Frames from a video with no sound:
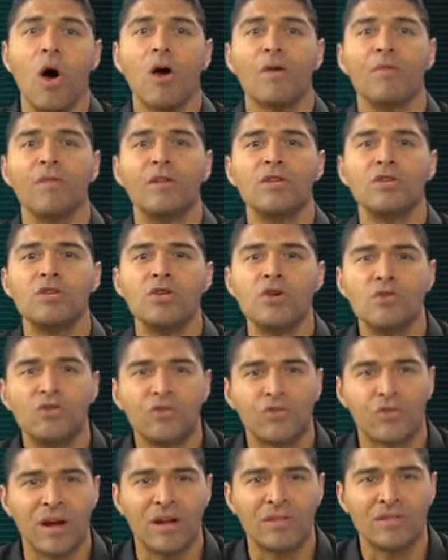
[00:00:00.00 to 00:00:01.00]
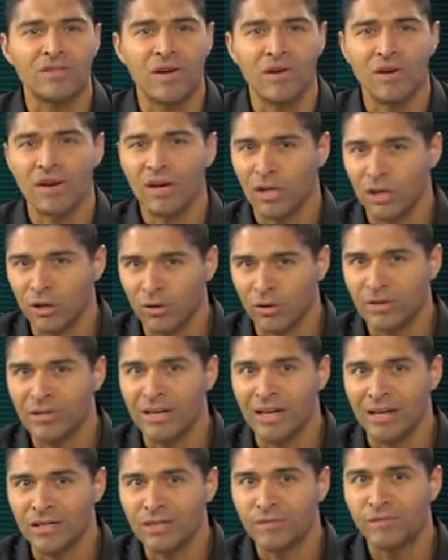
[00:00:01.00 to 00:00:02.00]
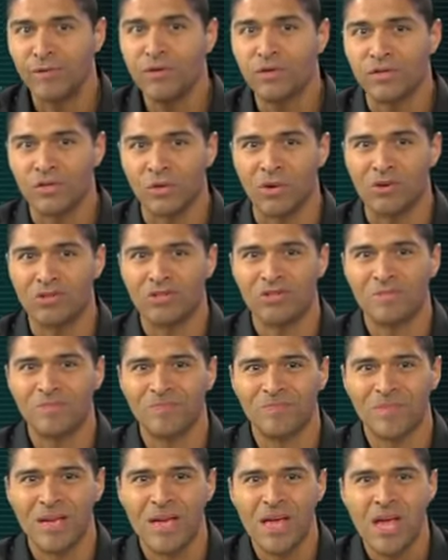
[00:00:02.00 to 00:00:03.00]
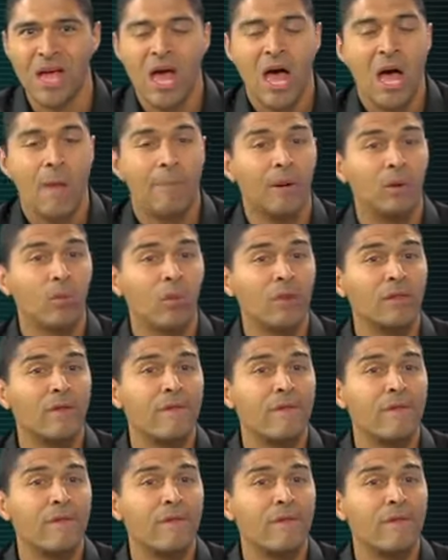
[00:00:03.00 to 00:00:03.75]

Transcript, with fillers: are the nutrients that are included in its food source. But when